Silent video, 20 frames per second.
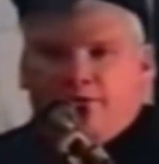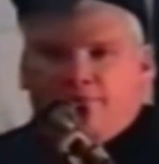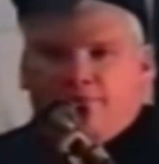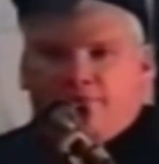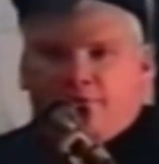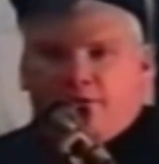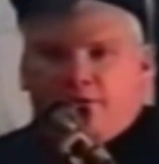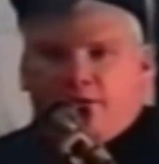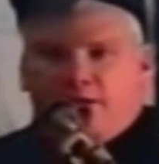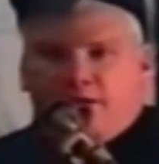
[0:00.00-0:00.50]
we
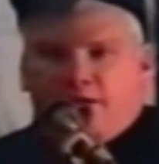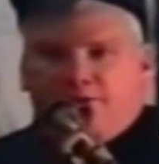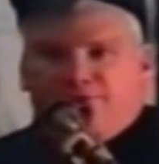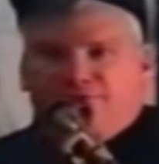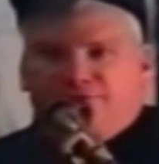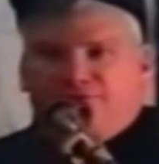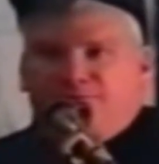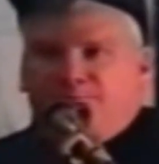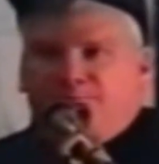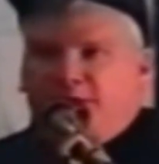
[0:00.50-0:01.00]
get very
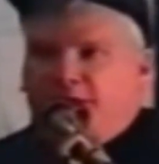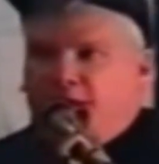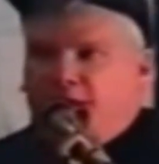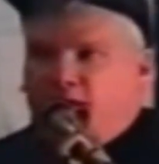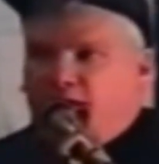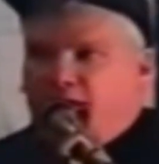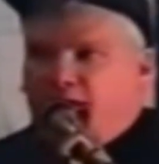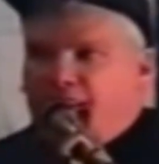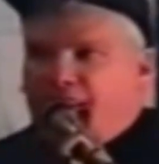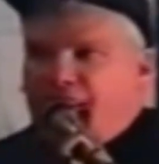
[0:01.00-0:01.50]
little
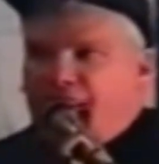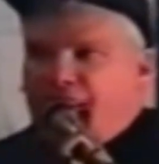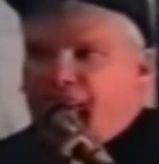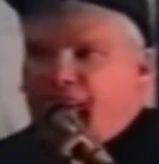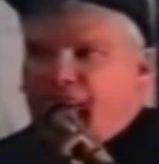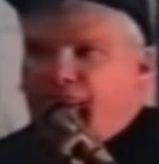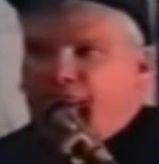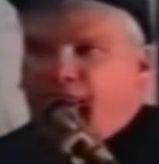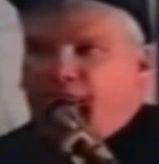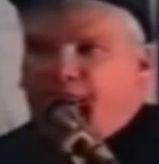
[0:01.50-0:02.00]

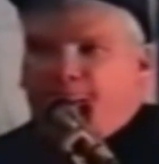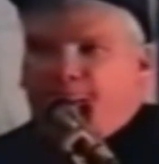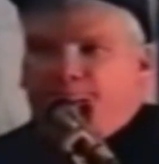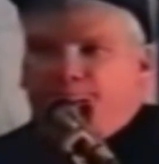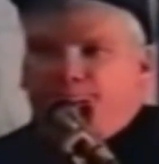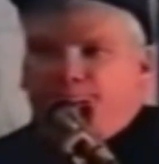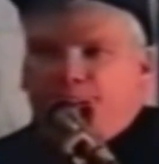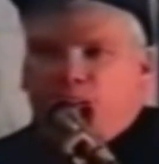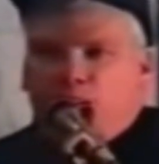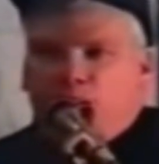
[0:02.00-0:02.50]
spin-off to uh,
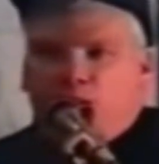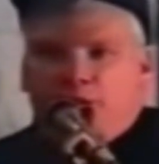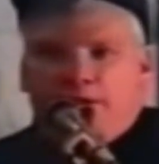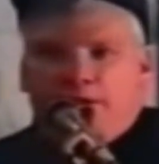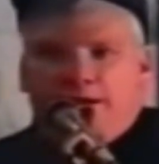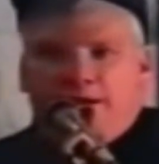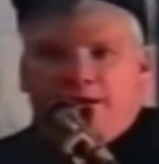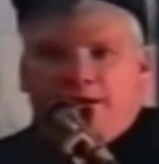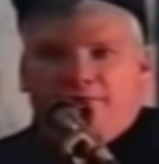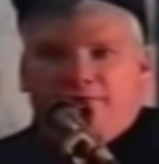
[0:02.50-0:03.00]

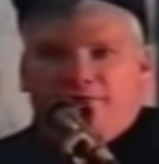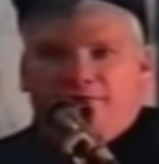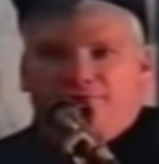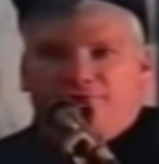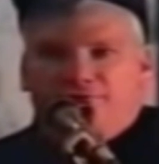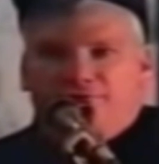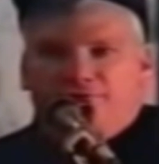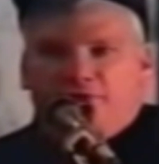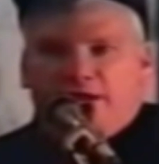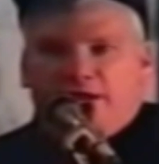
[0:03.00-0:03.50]
where any of
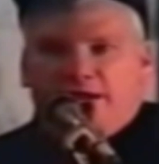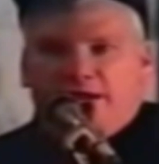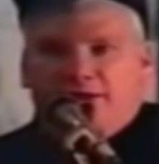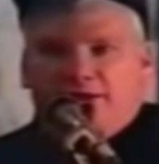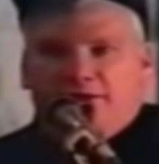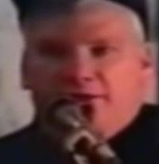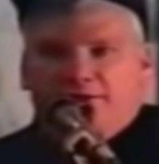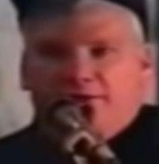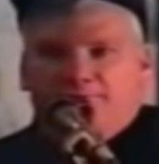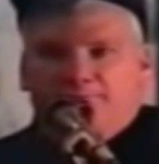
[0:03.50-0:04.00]
this is
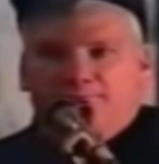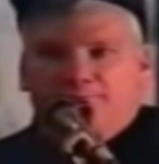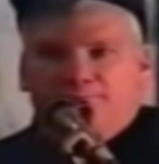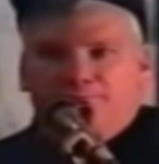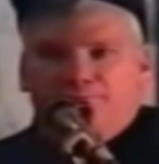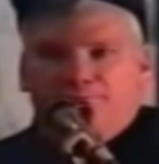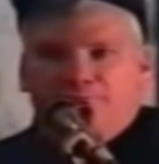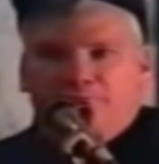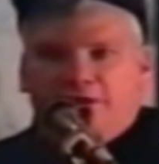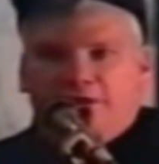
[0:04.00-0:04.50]
leading to.
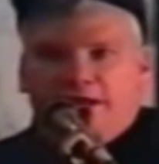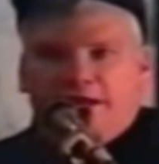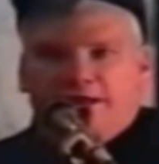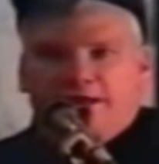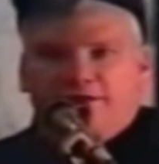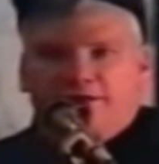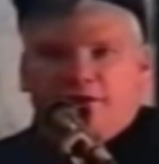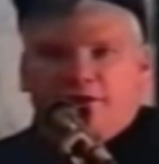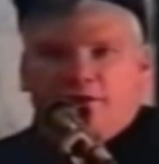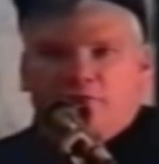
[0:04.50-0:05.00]

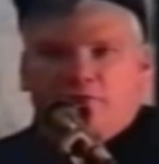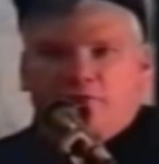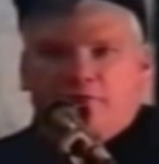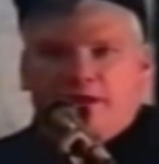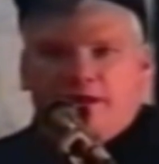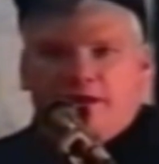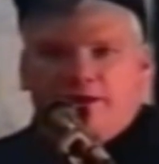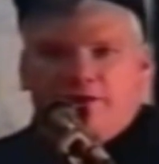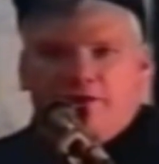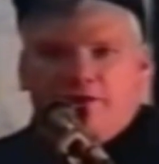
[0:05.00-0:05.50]
Occasionally
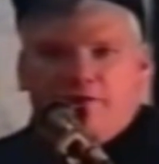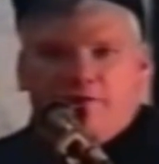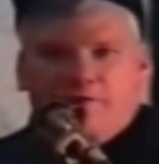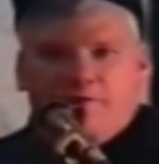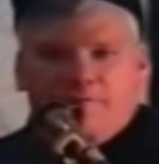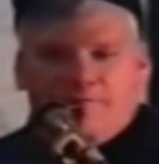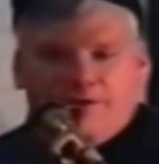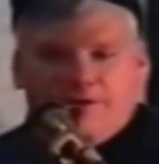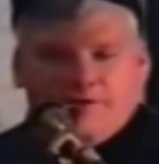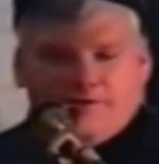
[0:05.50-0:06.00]
we'll get a
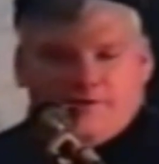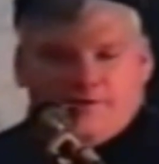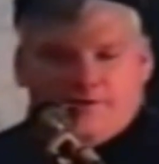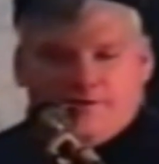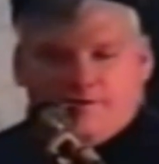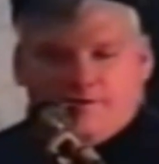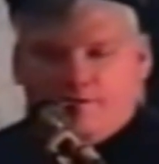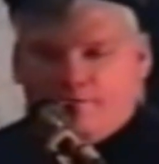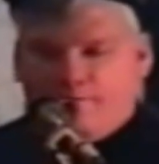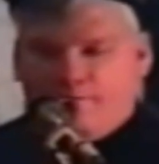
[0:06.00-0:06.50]
new
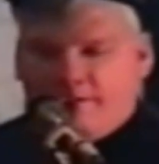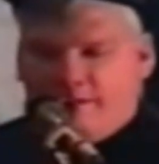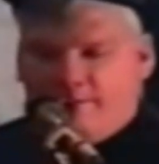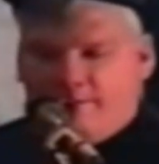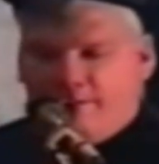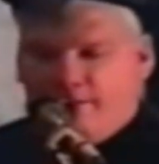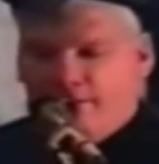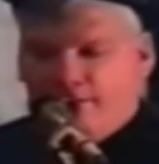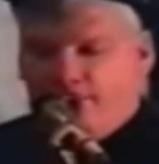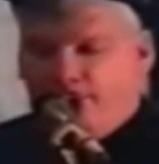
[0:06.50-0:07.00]
computer or
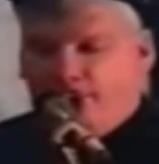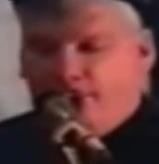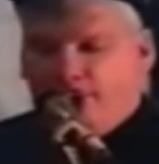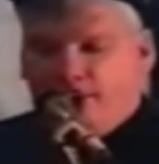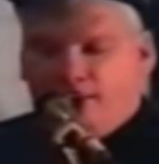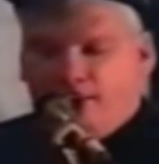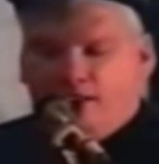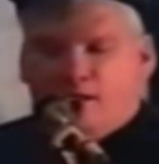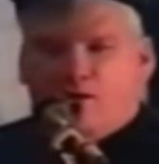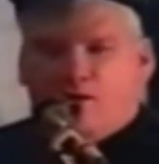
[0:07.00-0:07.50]
maybe a,
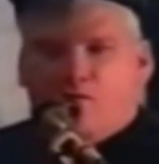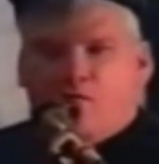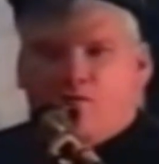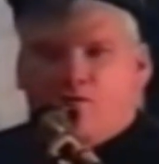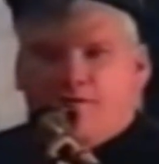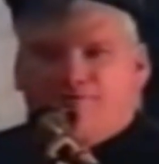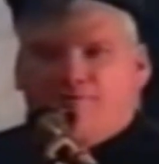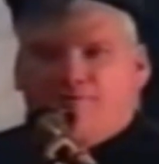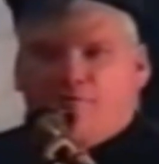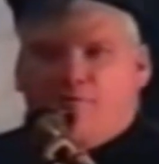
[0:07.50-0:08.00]
a
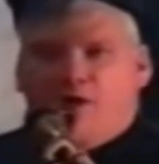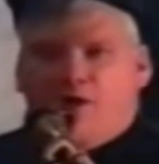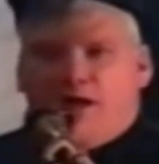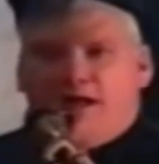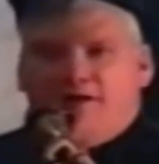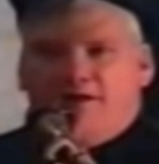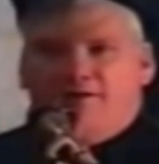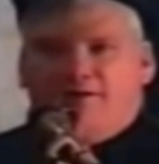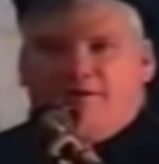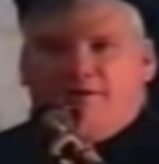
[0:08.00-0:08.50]
quartz
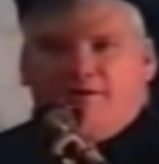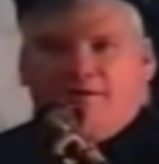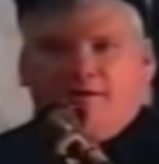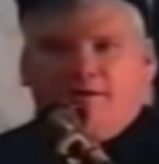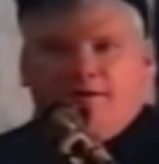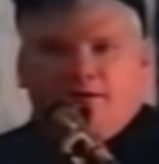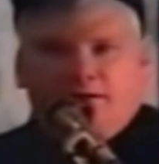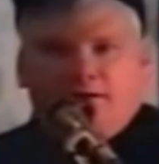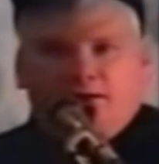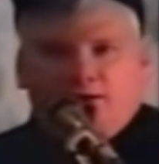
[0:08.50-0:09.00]
watch
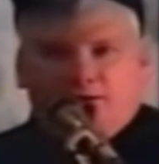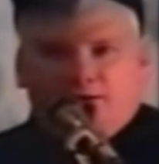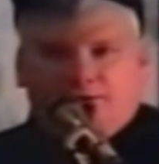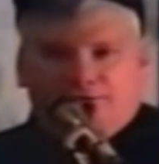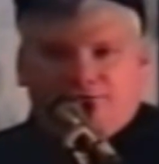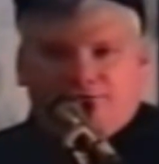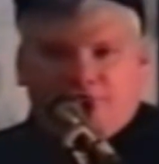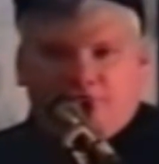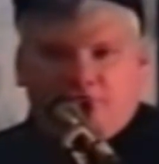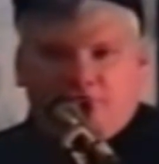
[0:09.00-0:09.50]
or,
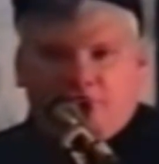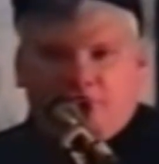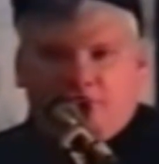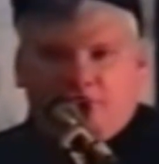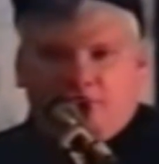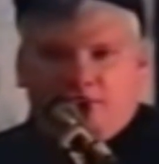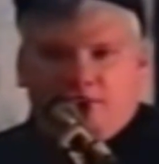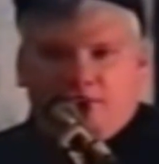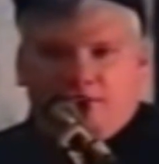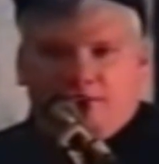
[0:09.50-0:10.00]
or some
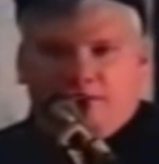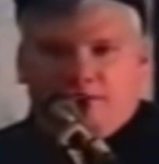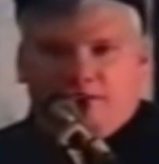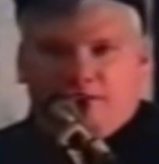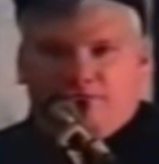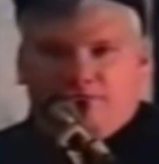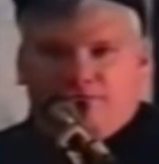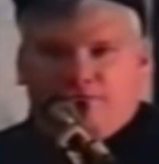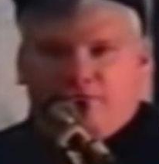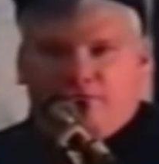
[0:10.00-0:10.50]
uh,
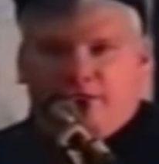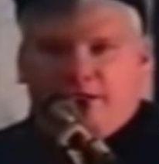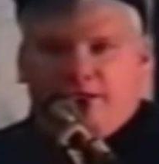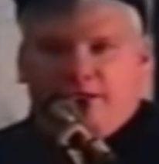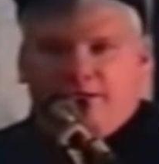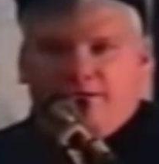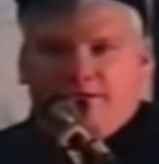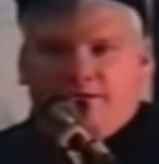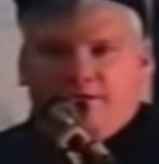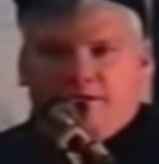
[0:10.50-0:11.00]
little
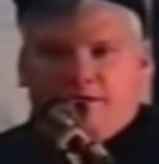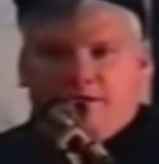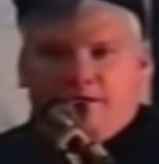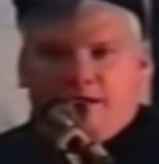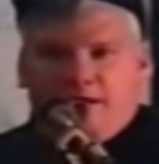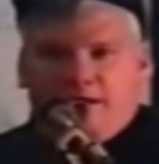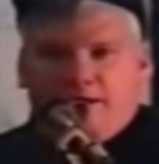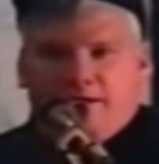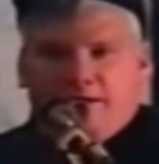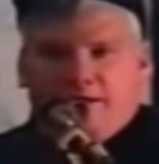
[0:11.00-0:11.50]
trinket
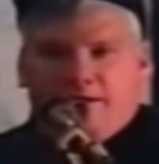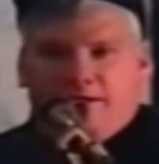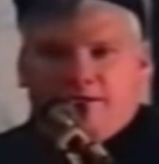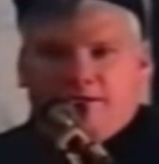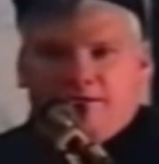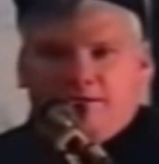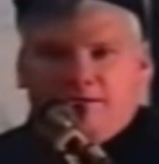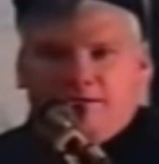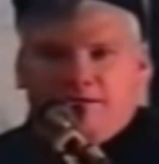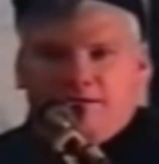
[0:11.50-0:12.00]
uh, like uh,
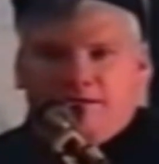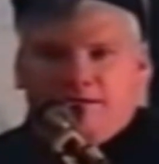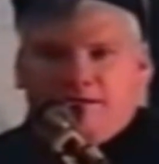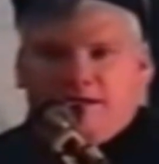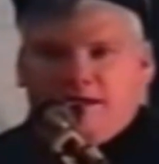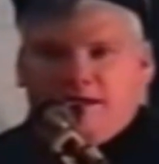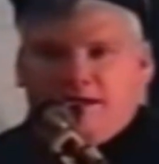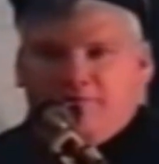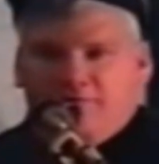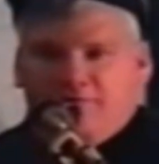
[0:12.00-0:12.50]

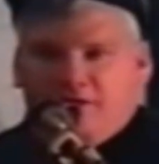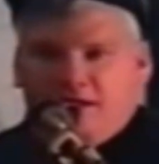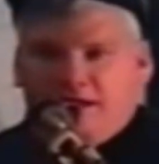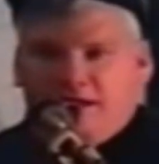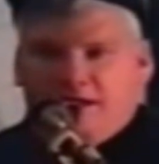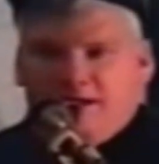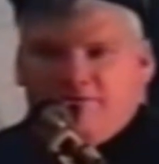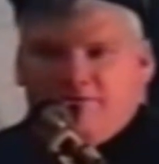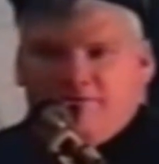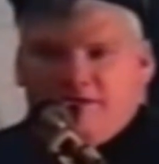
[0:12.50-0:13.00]
uh, kind of
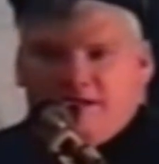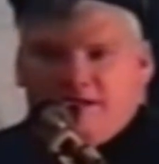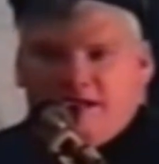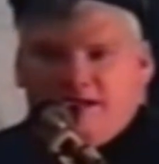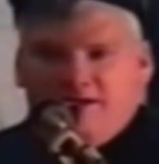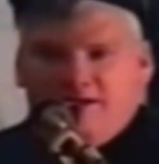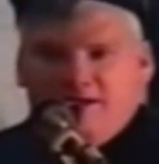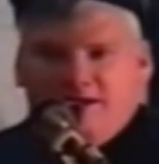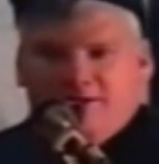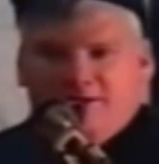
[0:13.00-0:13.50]
like giving
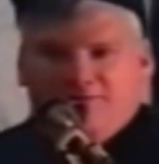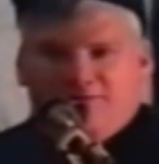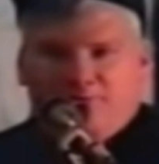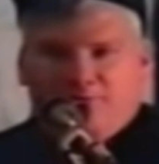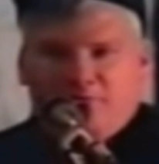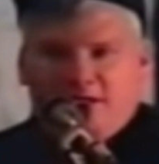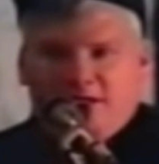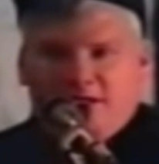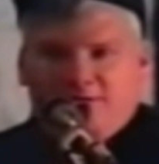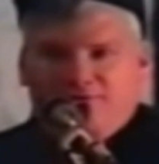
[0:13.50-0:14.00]
the
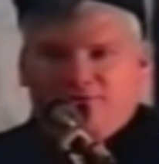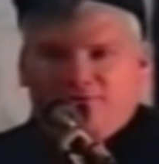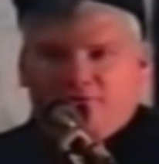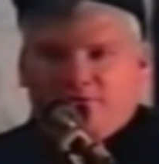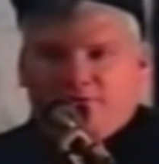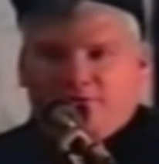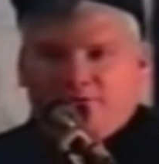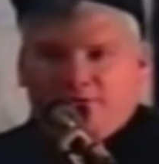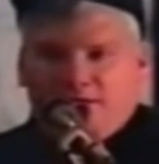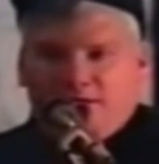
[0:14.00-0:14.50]
Indians
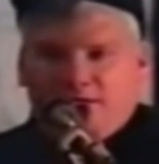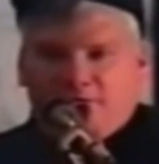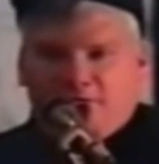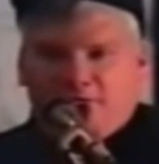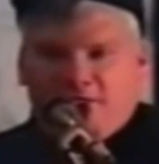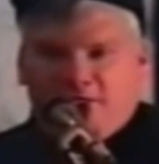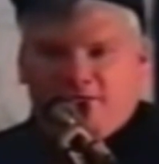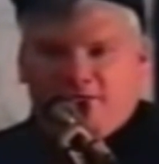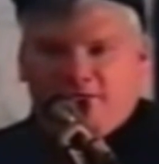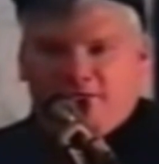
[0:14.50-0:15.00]
beads a
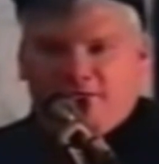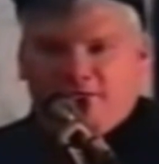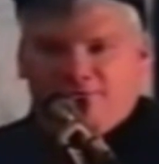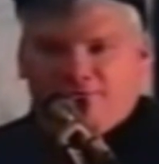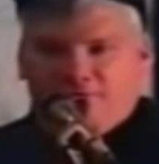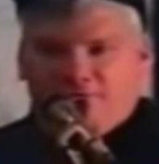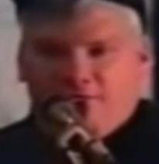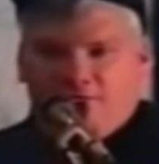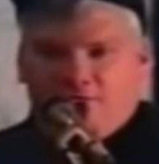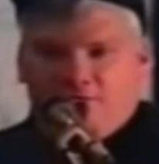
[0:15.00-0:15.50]
couple of hundred
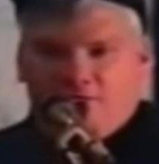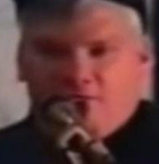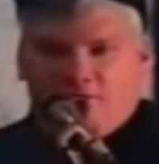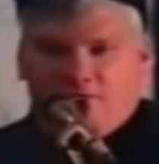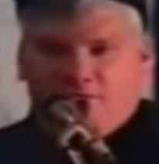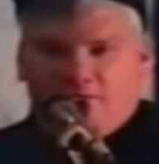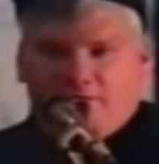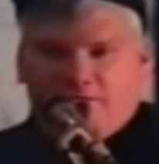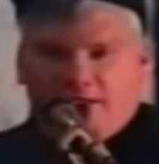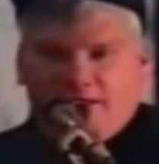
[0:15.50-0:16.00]
years ago.
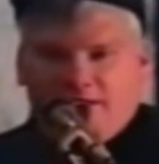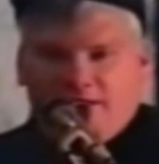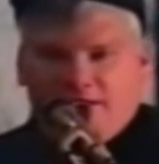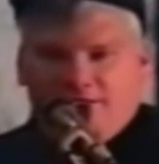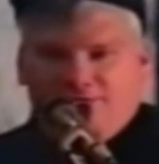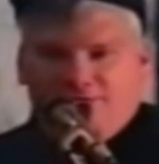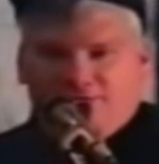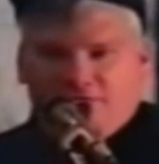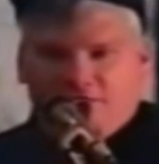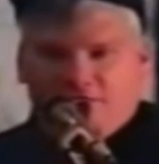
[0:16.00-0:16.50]
Well, we're
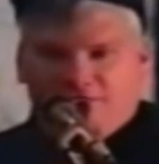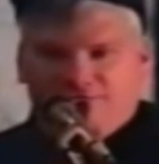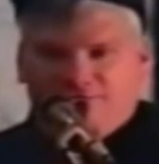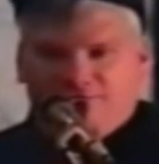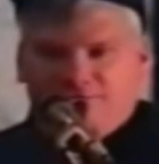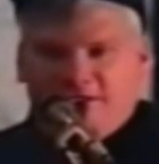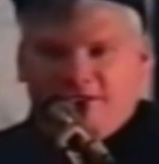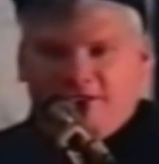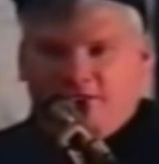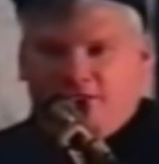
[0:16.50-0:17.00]
getting these
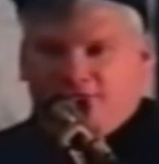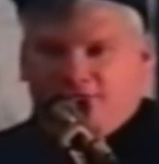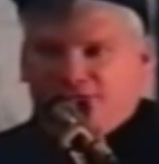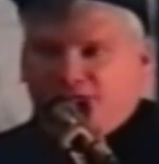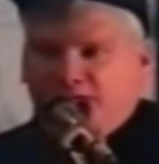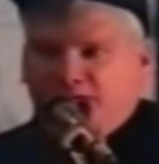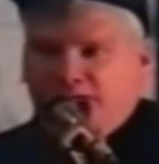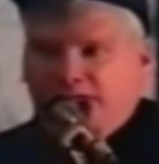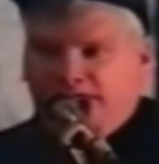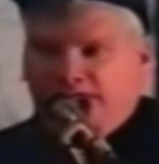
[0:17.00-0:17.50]
little
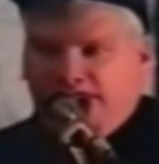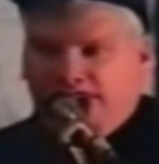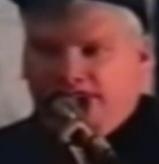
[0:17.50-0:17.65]
spin-offs.